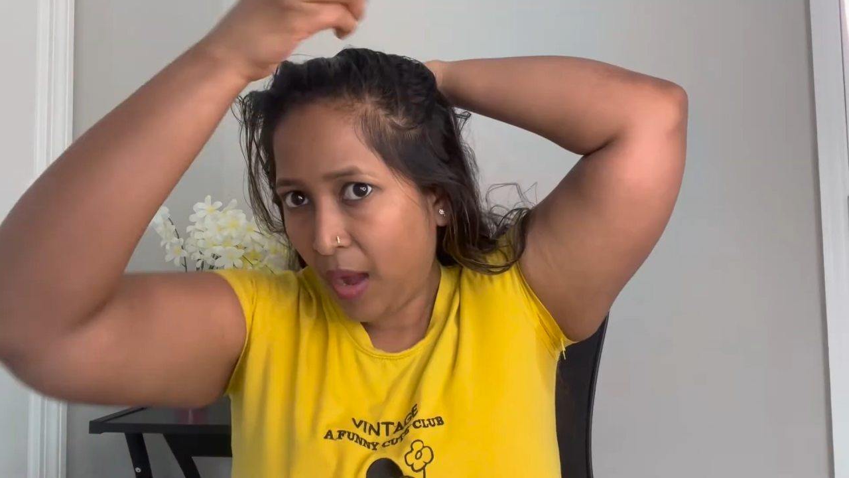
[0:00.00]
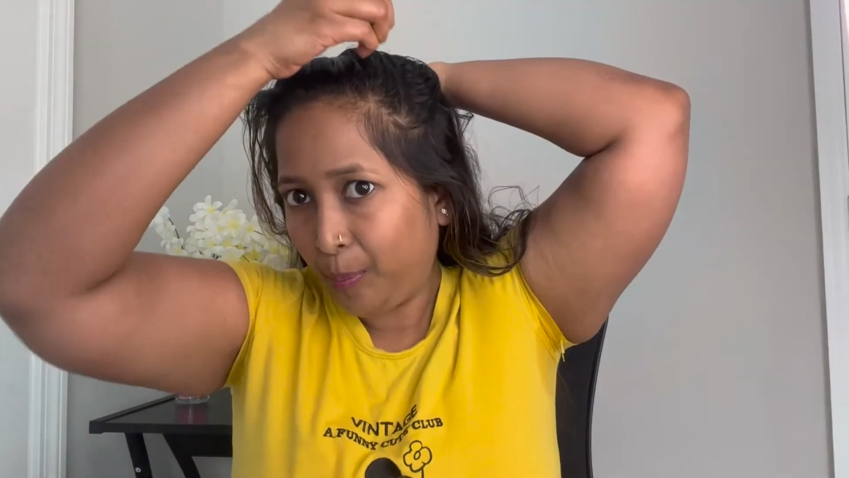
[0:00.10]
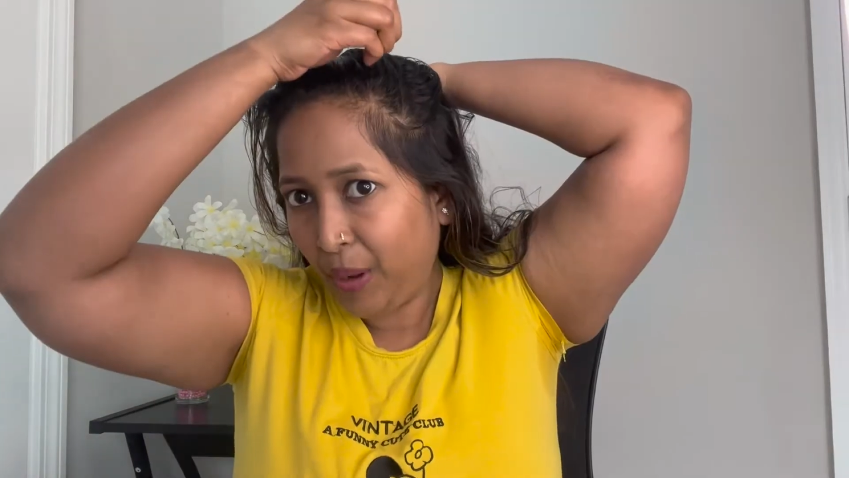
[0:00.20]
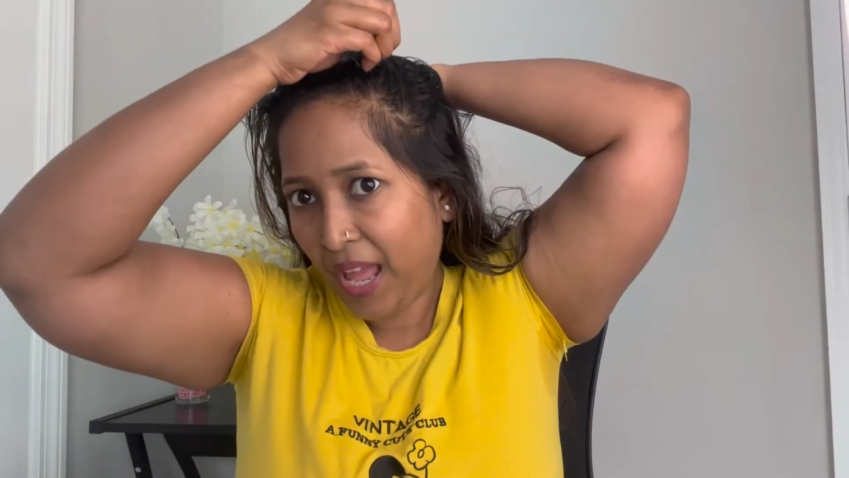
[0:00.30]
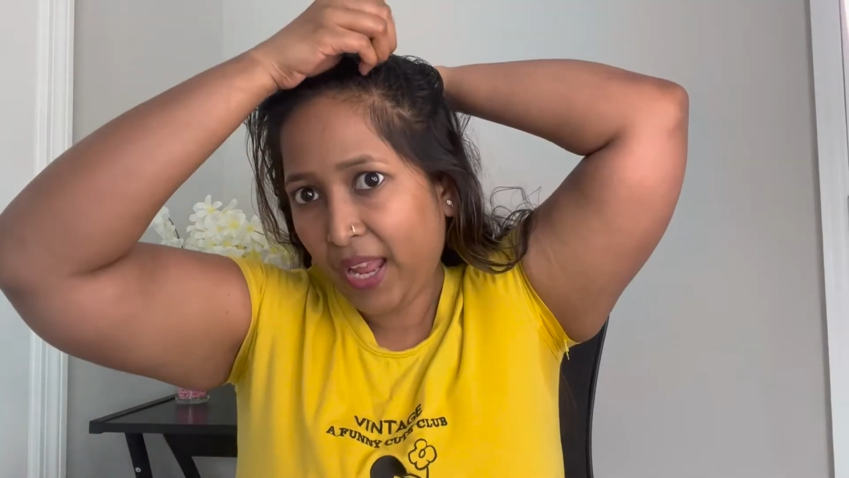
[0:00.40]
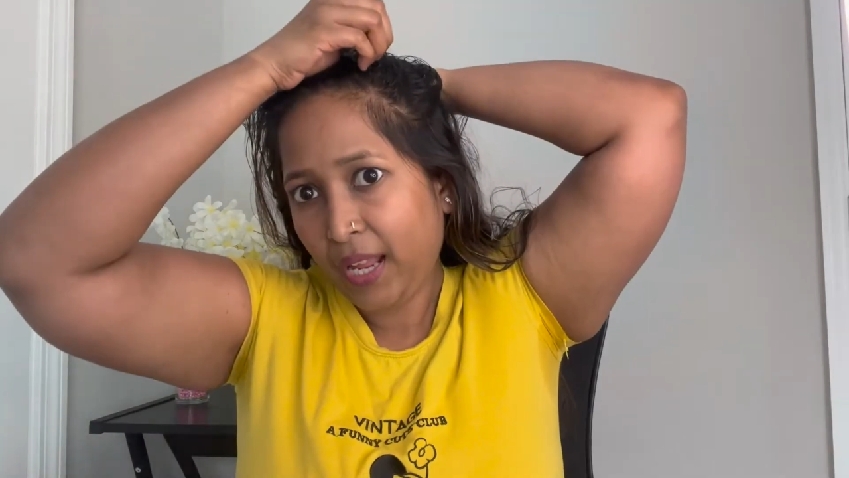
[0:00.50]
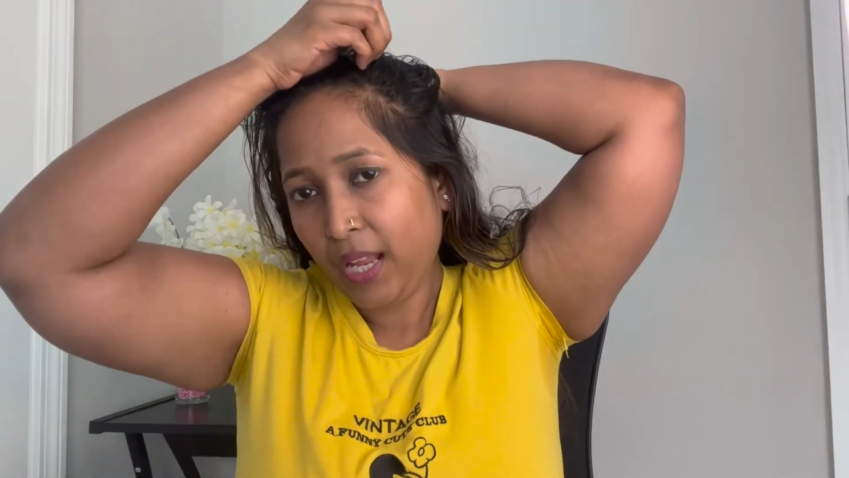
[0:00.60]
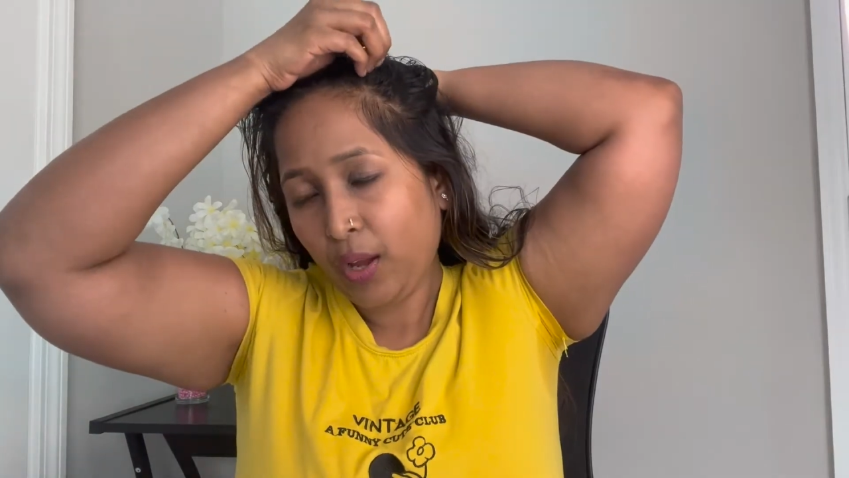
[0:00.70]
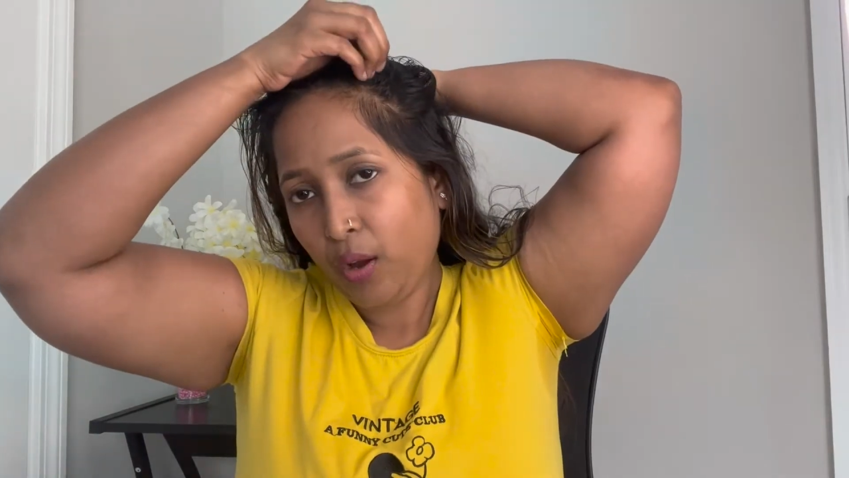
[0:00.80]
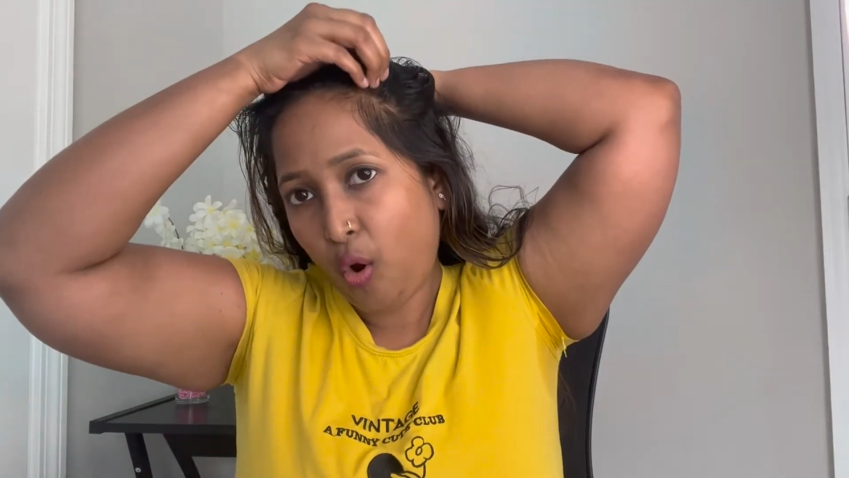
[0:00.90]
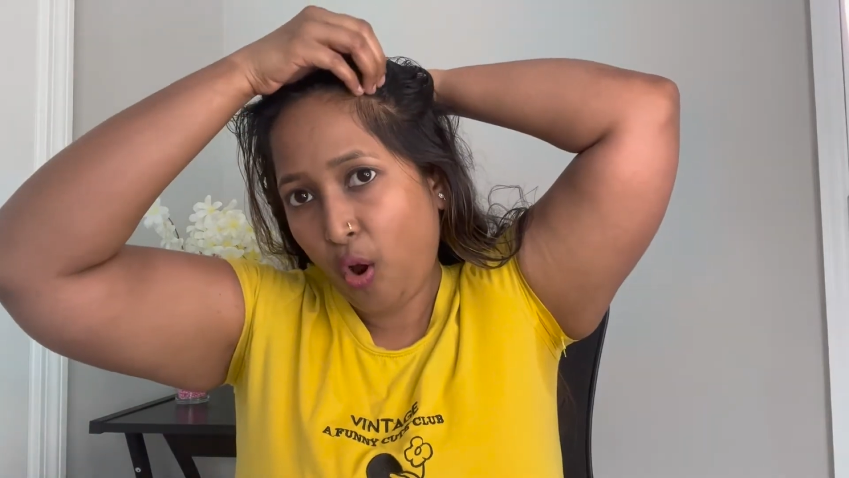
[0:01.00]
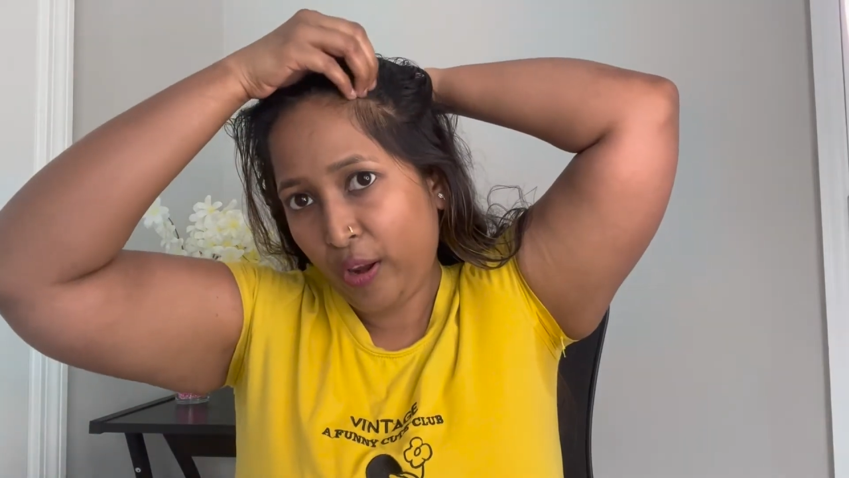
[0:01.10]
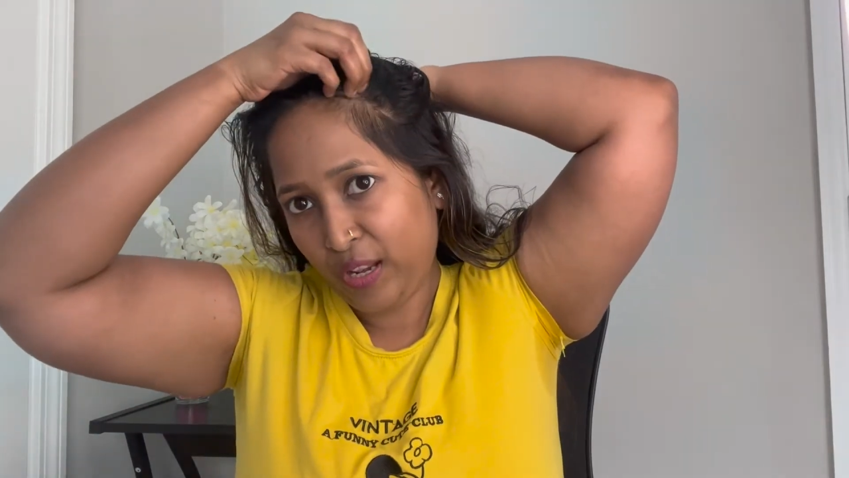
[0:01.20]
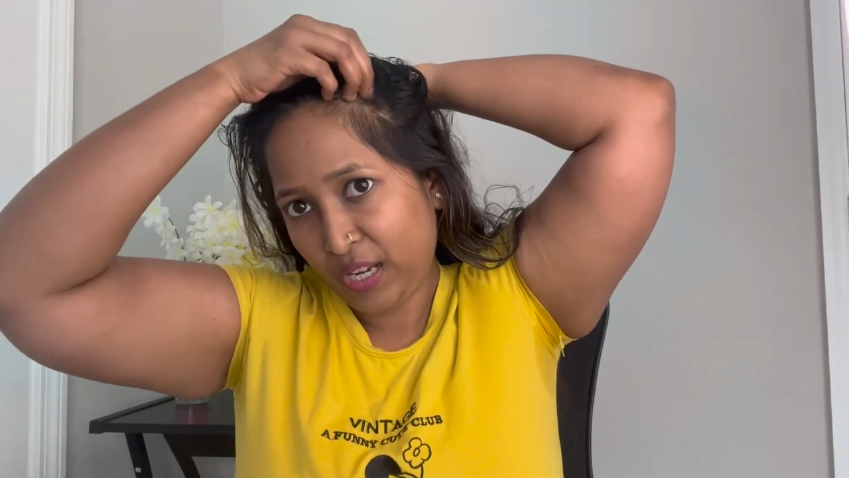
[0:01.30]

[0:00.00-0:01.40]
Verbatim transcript: Apply oil